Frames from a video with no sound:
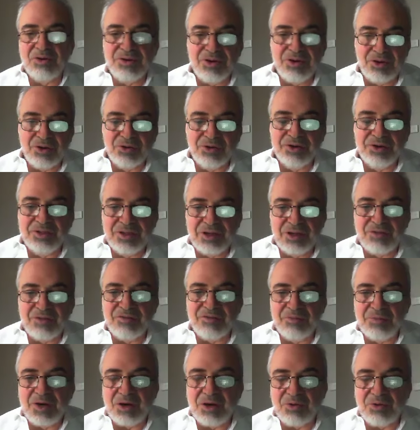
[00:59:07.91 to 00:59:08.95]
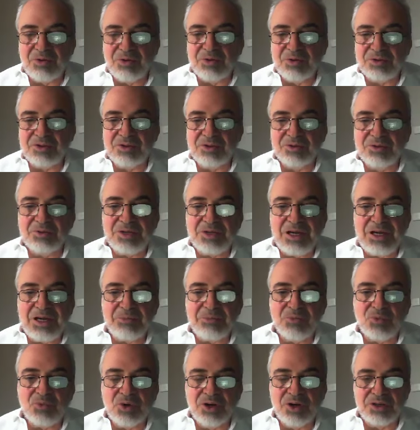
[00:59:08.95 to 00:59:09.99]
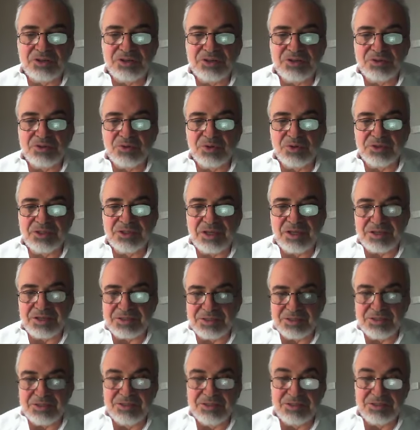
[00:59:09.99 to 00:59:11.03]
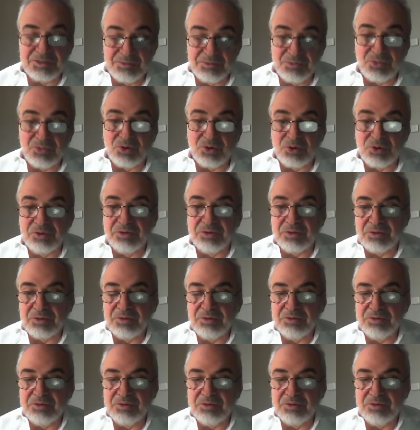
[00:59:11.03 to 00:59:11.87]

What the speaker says: and knowing enough about what works and what doesn't is important.